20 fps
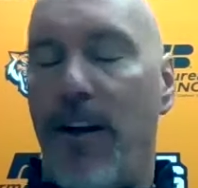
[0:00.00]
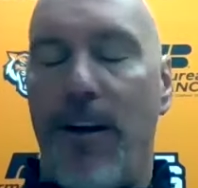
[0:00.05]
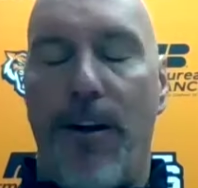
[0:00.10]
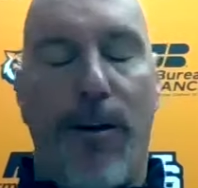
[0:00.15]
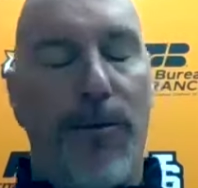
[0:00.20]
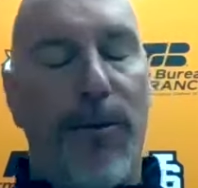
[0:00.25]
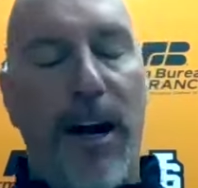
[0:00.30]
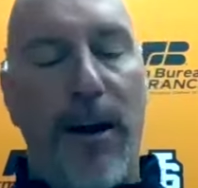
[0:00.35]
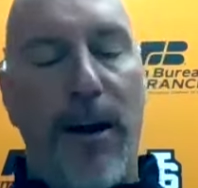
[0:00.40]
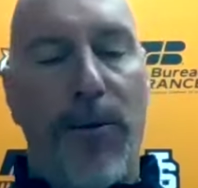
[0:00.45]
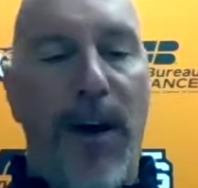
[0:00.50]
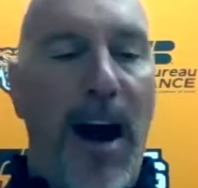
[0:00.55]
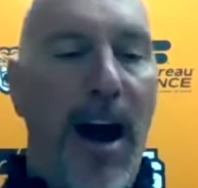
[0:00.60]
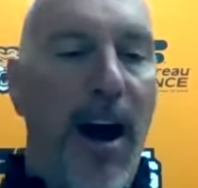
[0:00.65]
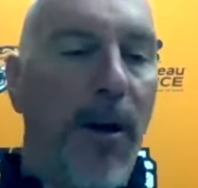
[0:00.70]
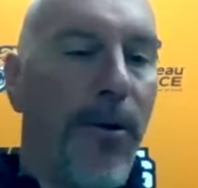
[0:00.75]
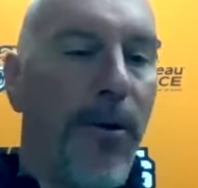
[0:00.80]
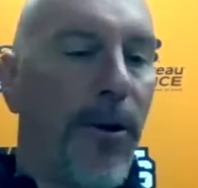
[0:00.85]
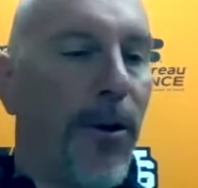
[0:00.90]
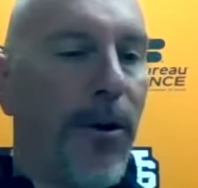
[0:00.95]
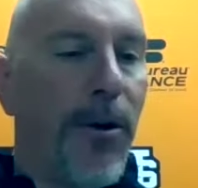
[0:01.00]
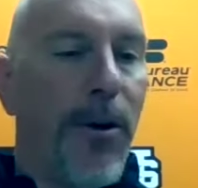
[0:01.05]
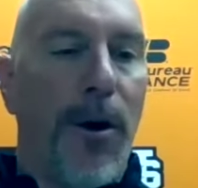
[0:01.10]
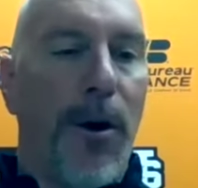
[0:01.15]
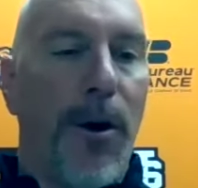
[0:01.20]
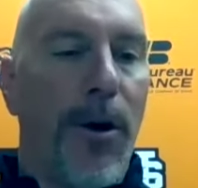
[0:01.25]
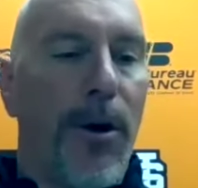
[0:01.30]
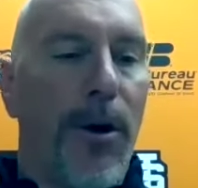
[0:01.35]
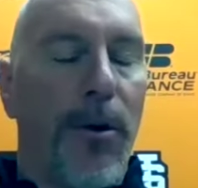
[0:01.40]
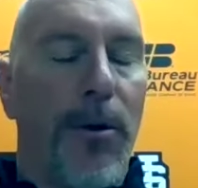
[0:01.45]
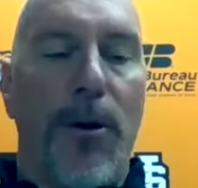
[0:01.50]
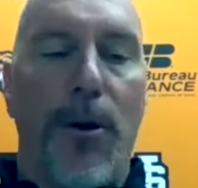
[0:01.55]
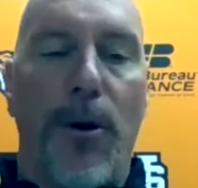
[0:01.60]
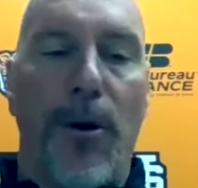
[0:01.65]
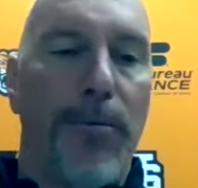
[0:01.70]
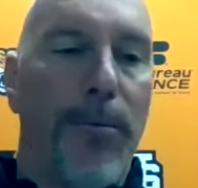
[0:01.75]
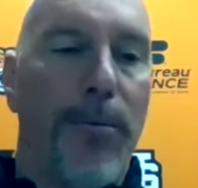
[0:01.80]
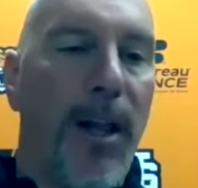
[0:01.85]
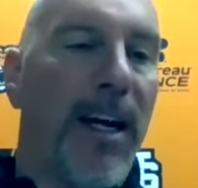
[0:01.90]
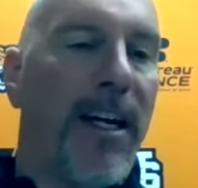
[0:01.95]
into the right route or, or
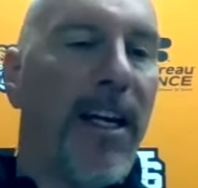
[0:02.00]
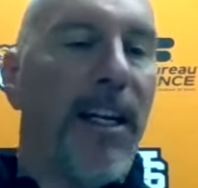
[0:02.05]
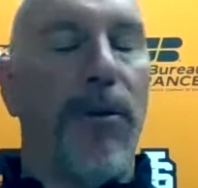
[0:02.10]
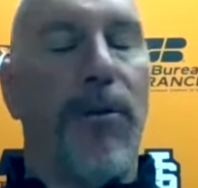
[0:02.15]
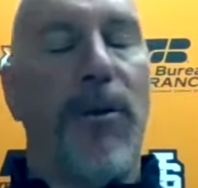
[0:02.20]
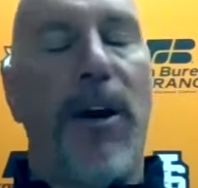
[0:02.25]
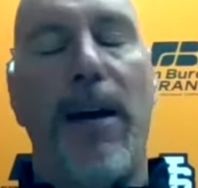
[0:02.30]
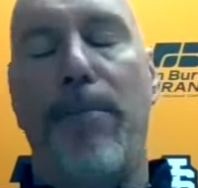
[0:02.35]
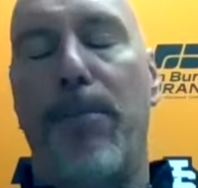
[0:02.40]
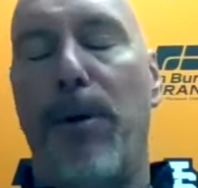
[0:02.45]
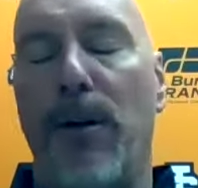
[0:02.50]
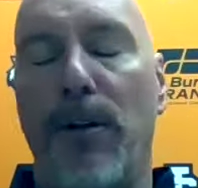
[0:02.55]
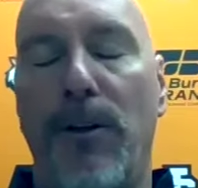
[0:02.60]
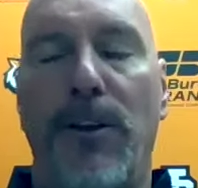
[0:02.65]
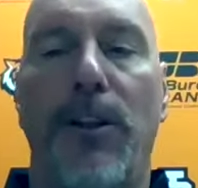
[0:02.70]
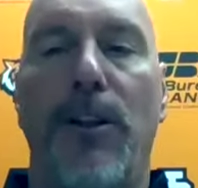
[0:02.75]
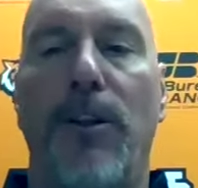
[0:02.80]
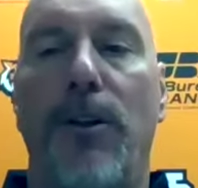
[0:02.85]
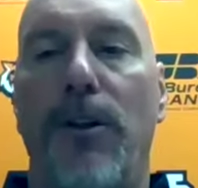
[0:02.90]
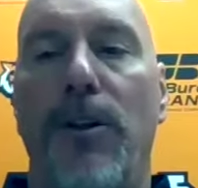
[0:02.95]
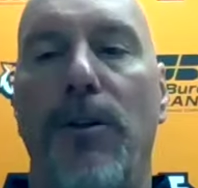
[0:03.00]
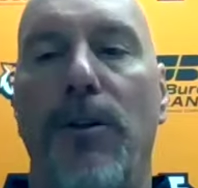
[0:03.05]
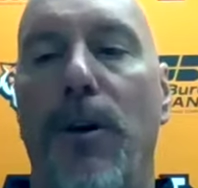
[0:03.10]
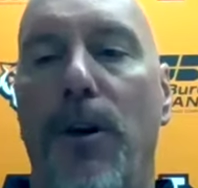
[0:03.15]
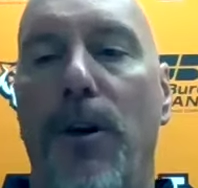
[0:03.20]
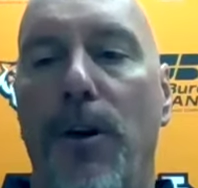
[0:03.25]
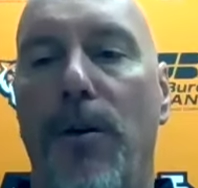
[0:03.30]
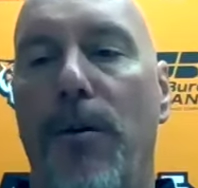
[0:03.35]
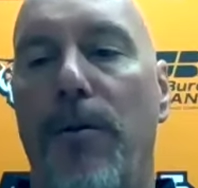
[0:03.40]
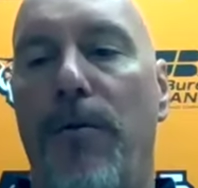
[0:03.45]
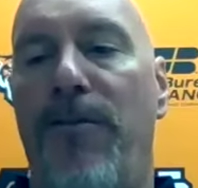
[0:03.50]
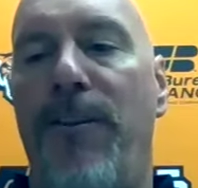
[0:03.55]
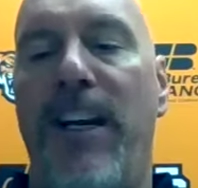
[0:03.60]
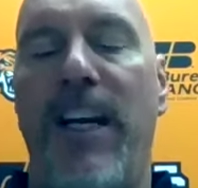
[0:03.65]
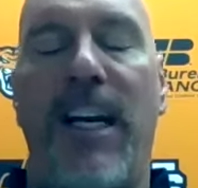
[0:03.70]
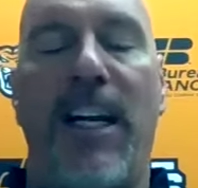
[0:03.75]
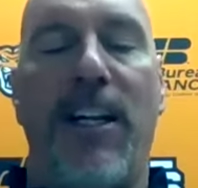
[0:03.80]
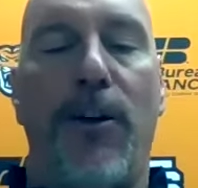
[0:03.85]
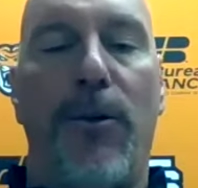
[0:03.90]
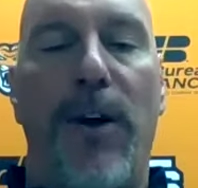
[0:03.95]
or blocking the right person or or
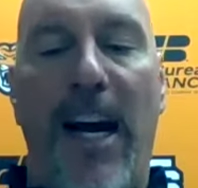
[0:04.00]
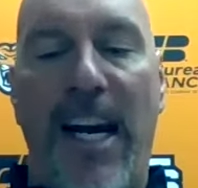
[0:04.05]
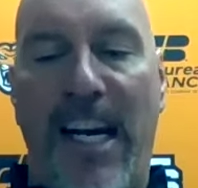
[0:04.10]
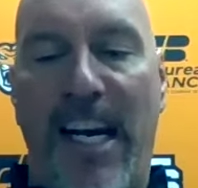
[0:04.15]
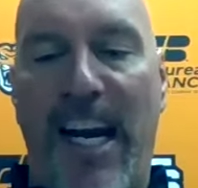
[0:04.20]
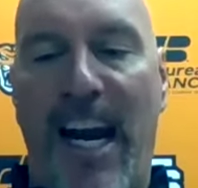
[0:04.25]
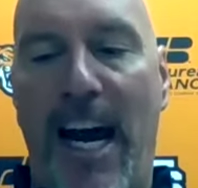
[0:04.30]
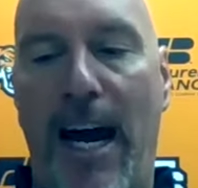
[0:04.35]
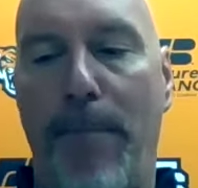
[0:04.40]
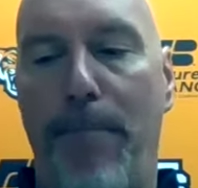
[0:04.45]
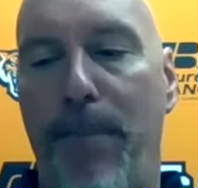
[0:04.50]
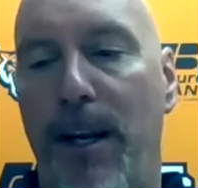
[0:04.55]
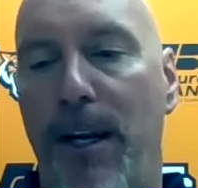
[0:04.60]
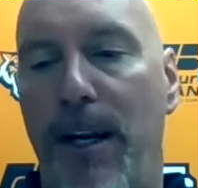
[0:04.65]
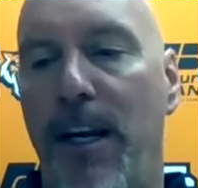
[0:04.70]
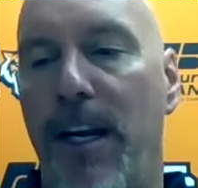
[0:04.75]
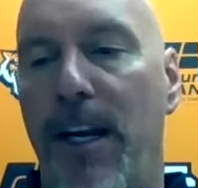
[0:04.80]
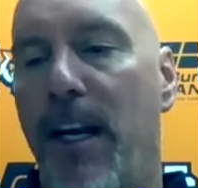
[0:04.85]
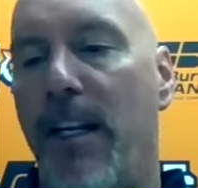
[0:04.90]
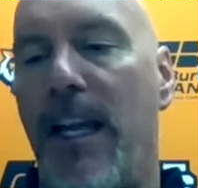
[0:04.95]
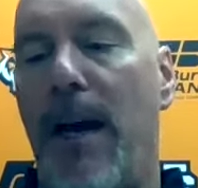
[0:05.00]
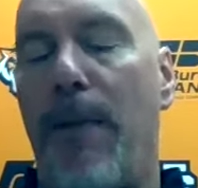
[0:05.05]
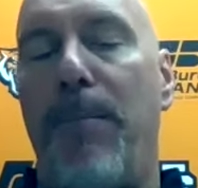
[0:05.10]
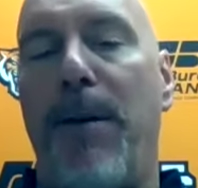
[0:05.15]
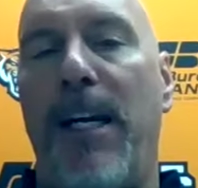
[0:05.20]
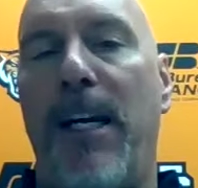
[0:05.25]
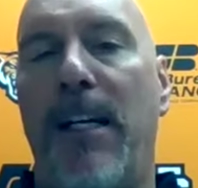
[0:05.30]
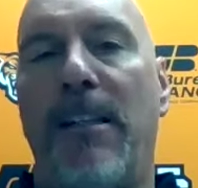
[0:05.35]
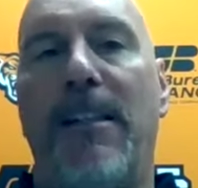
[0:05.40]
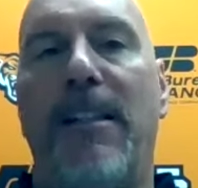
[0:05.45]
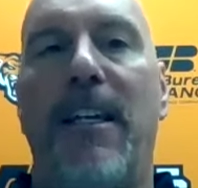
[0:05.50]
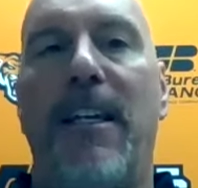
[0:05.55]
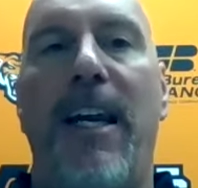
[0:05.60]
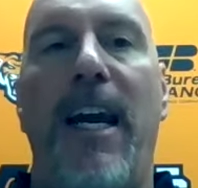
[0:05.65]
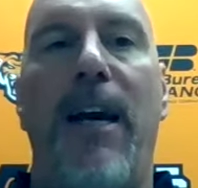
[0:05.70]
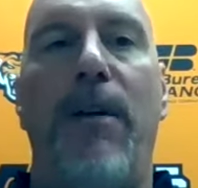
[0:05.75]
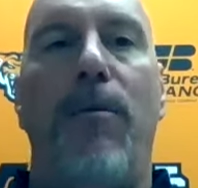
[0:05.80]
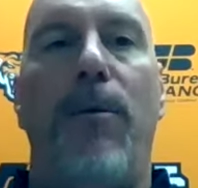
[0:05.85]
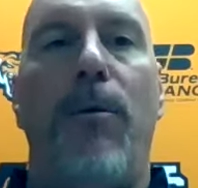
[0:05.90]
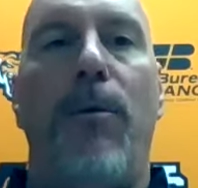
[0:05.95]
fitting in the right gap and that begins
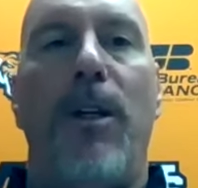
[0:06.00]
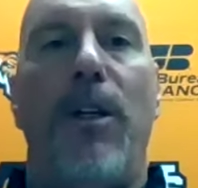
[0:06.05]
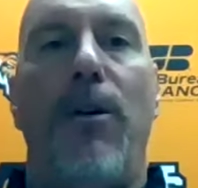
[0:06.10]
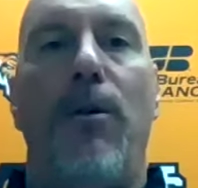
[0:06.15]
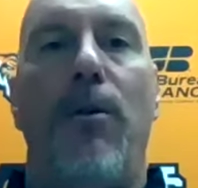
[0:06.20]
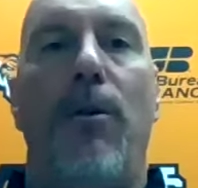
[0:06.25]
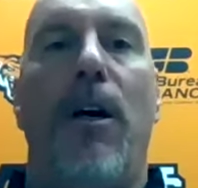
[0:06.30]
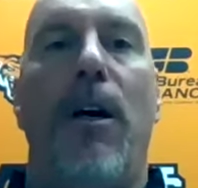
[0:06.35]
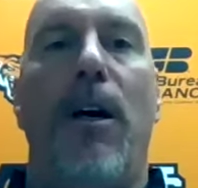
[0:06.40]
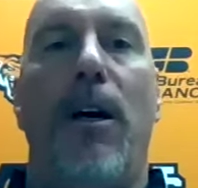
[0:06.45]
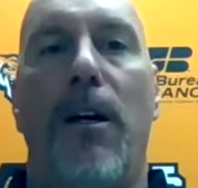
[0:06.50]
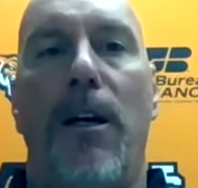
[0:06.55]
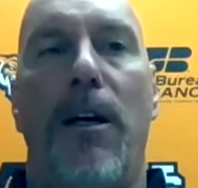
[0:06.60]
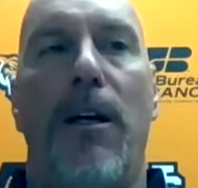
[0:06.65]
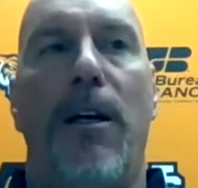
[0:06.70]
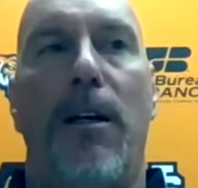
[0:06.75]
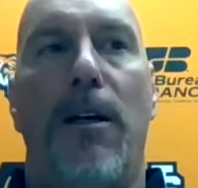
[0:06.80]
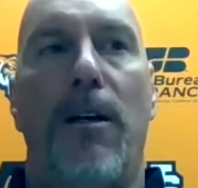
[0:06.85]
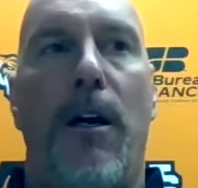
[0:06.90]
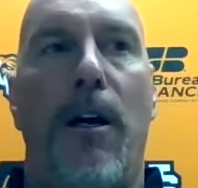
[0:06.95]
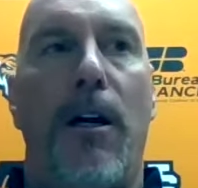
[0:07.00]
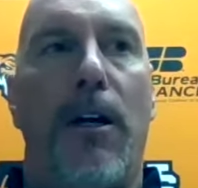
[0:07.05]
today when we do our uh,